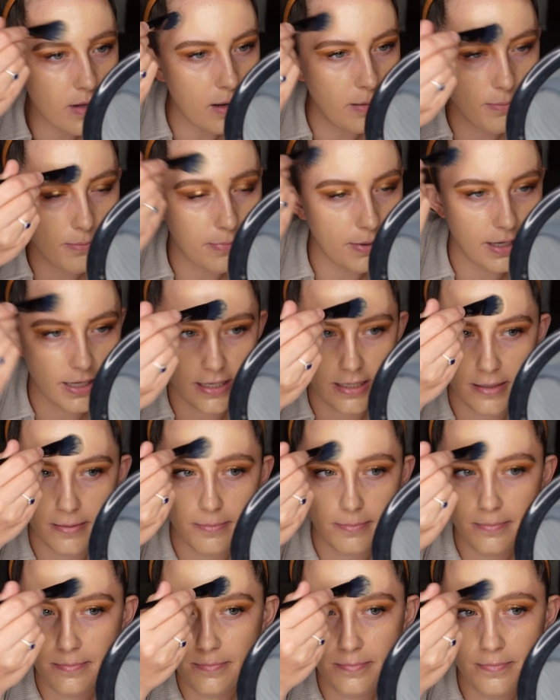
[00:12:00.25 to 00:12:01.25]
But,
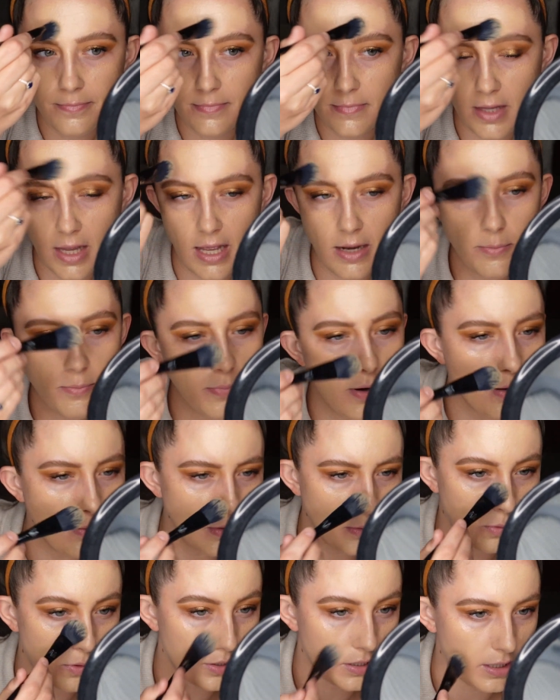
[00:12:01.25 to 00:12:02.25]
and
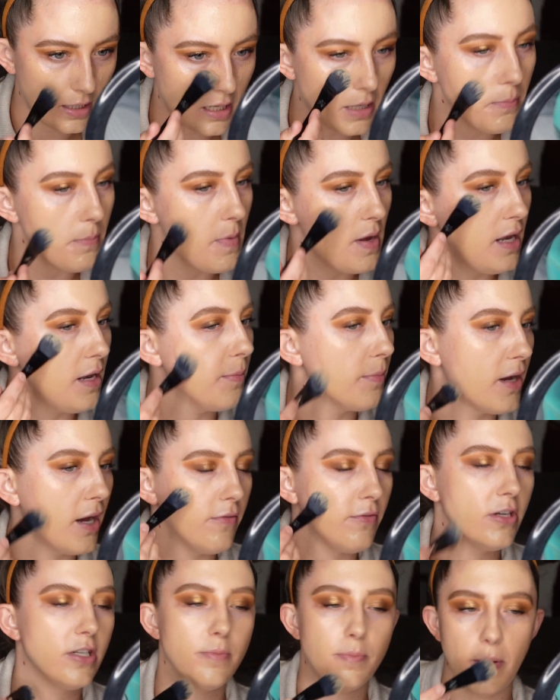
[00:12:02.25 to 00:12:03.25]
probably wore it like a medium
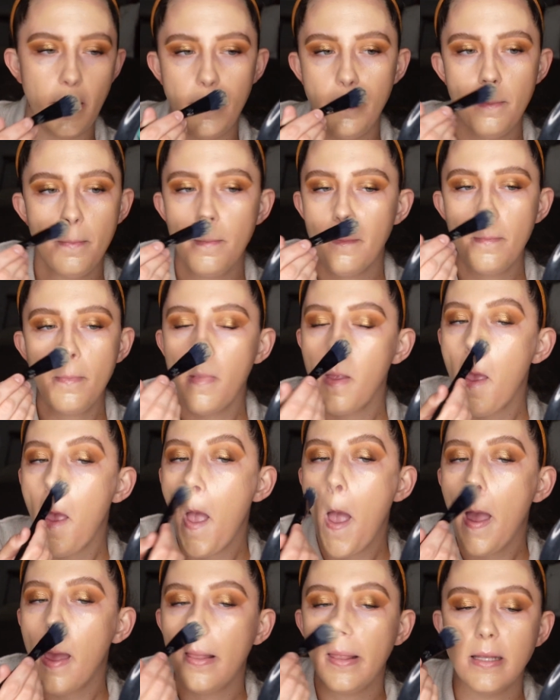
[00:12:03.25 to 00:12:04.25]
coverage, but
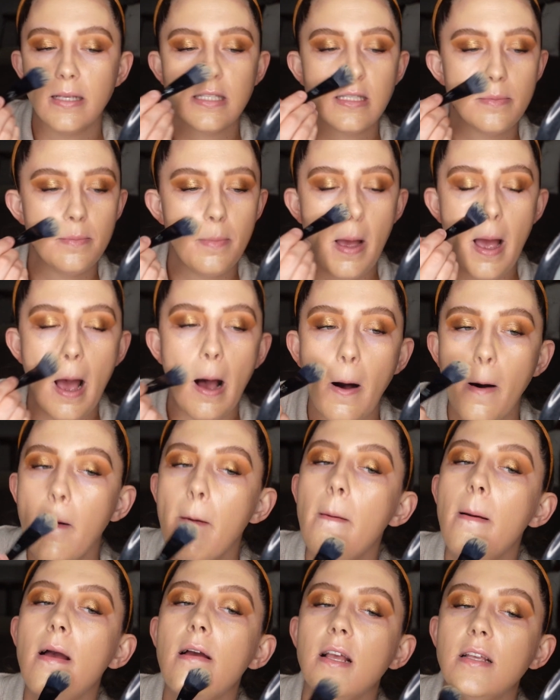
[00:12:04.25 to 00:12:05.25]
the
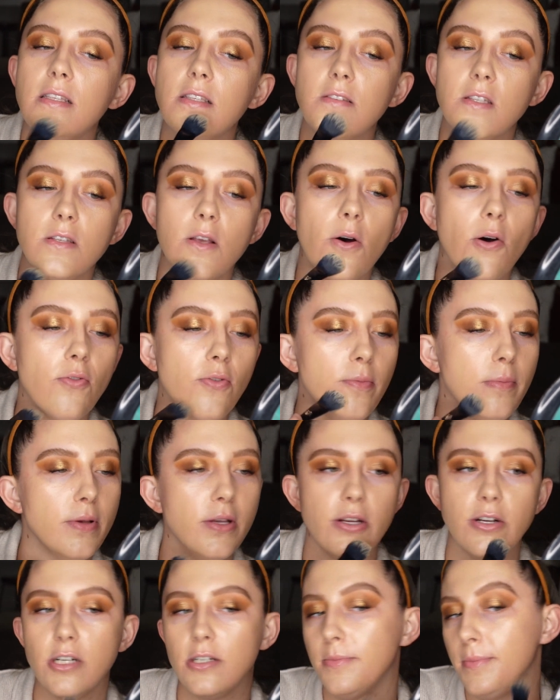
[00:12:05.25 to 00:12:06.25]
smell is so
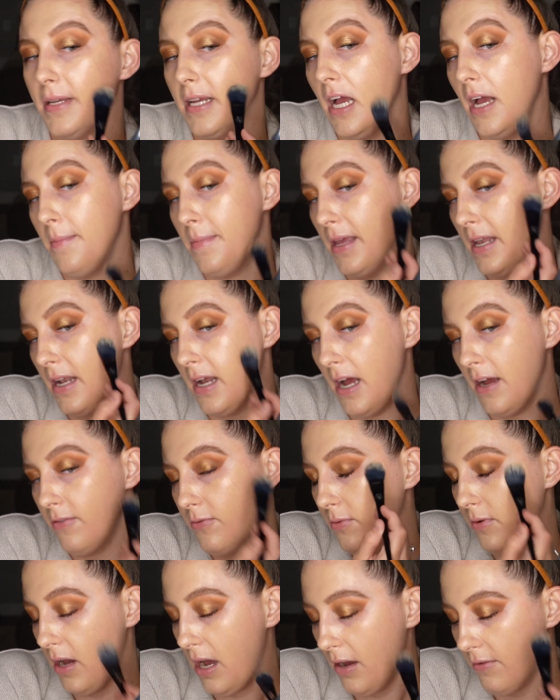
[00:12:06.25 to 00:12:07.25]
familiar to me. I mean,
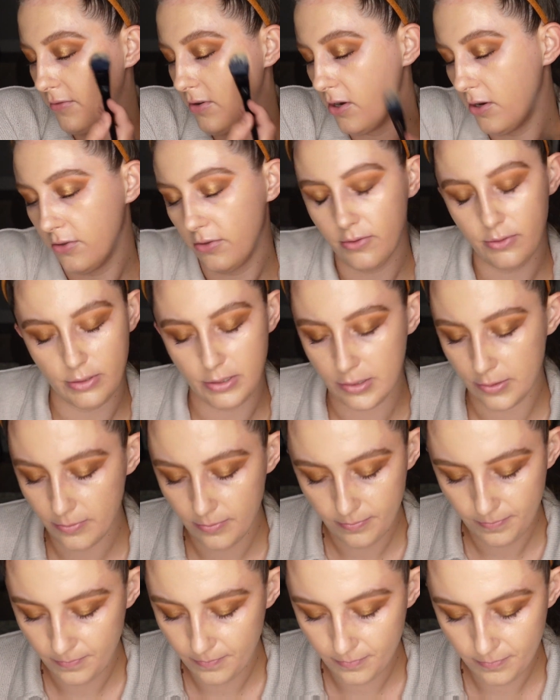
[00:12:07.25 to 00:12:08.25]
I've gone through
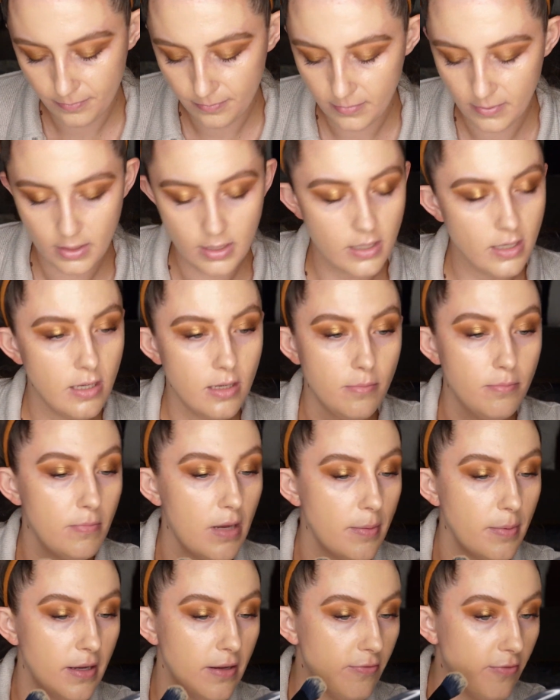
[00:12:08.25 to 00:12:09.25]

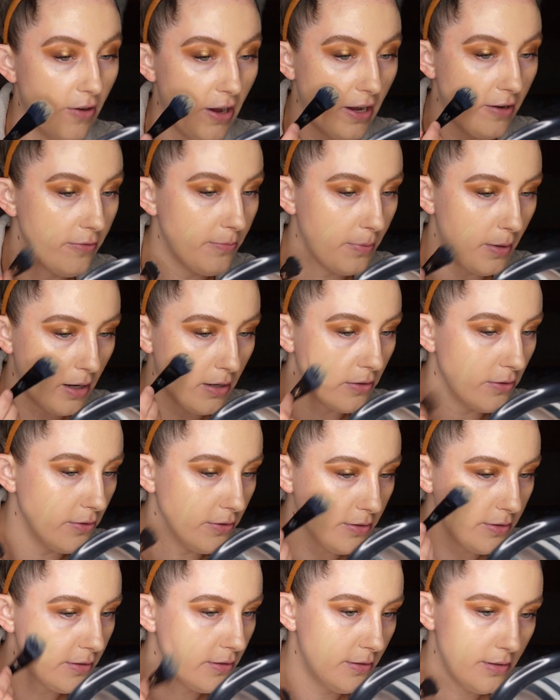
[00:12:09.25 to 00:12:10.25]
maybe 5
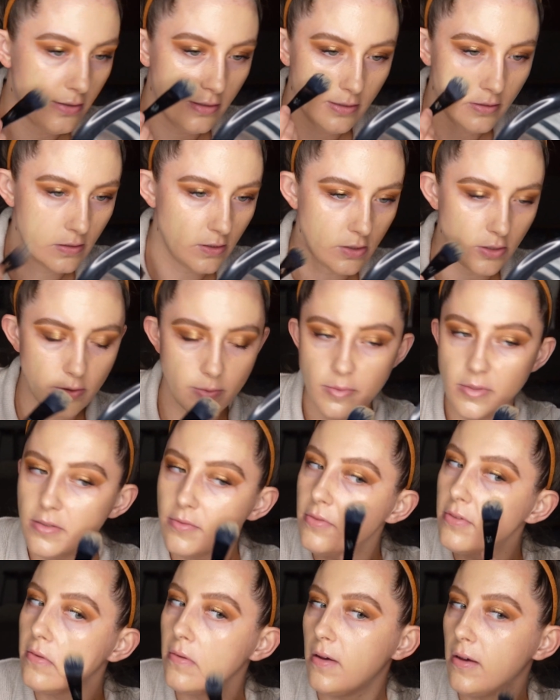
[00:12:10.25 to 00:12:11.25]
tubes
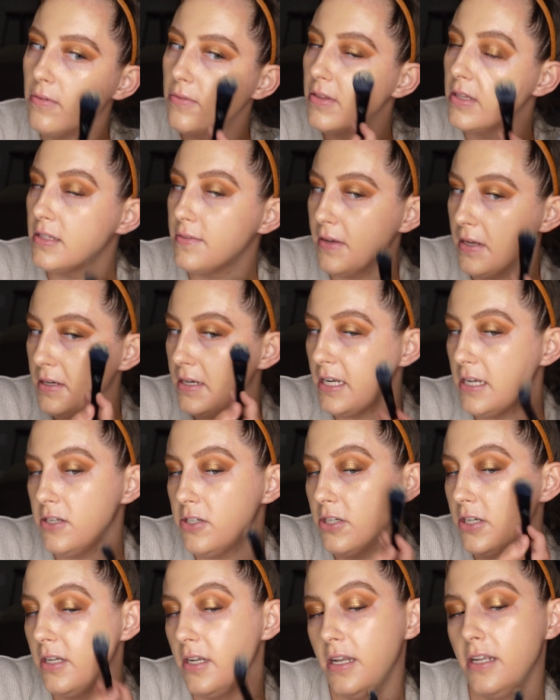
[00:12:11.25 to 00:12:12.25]
of this
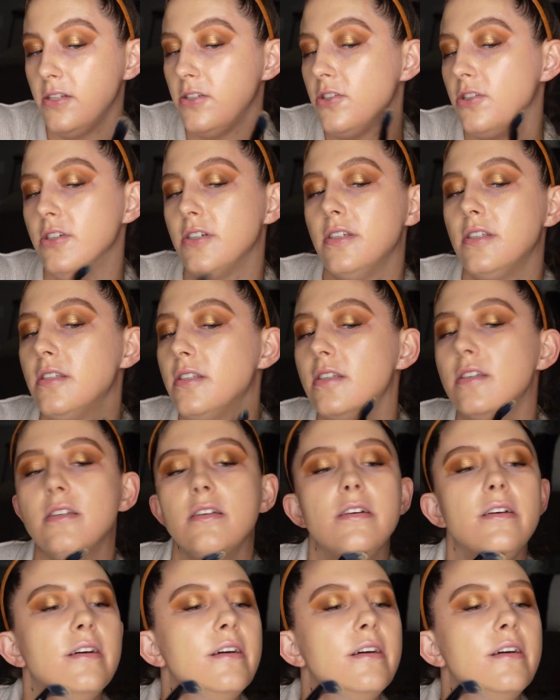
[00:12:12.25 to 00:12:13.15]
foundation. It's just